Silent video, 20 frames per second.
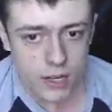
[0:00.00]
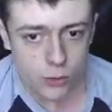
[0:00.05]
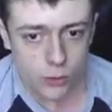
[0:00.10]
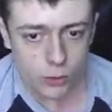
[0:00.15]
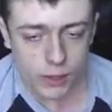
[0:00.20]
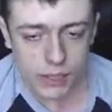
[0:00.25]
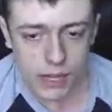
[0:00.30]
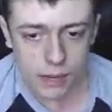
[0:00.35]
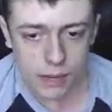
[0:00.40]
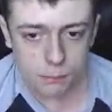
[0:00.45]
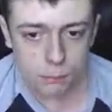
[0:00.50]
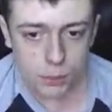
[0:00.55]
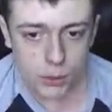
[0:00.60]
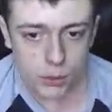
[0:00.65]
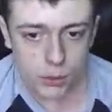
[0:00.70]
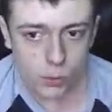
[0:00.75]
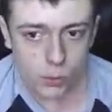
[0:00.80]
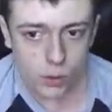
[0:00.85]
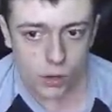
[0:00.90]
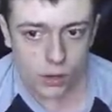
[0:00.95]
green, and
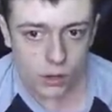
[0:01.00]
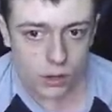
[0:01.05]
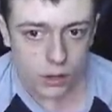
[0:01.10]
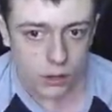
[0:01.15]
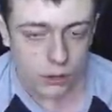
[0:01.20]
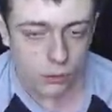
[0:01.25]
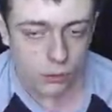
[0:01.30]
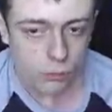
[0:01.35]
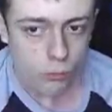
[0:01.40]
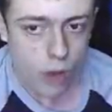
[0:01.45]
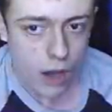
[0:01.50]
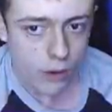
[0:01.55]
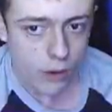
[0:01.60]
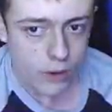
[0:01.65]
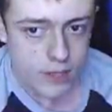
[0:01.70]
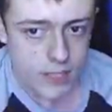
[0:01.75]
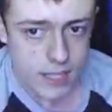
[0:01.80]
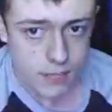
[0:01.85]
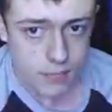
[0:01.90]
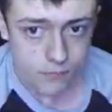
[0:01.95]
blue
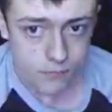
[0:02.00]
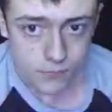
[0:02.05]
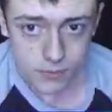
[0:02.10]
rarity.